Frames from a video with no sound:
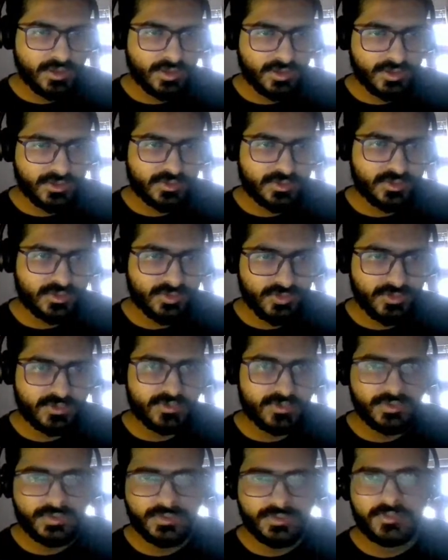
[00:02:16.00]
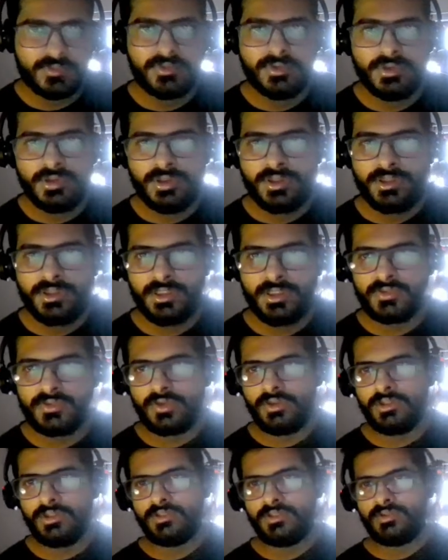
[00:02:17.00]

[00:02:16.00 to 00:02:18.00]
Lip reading: Yeah. So let's solve this